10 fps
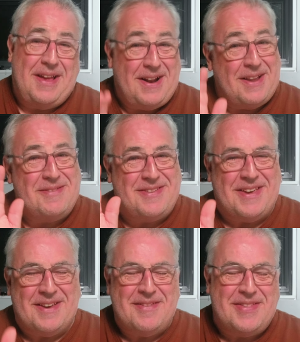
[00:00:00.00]
hello to
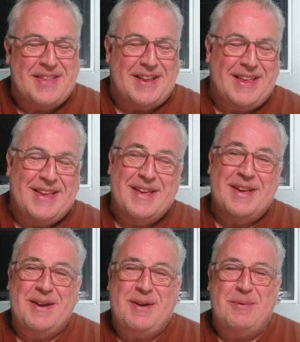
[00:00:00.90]
you, incidentally,
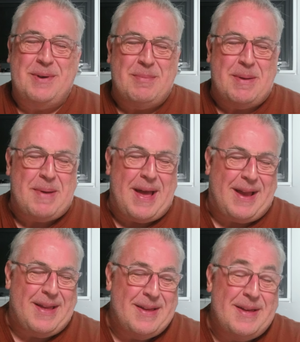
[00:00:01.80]
calling me
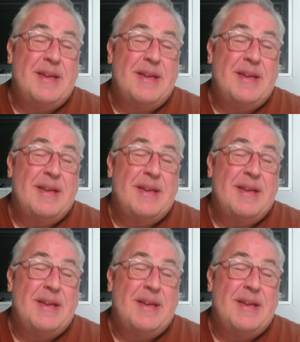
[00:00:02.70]
back.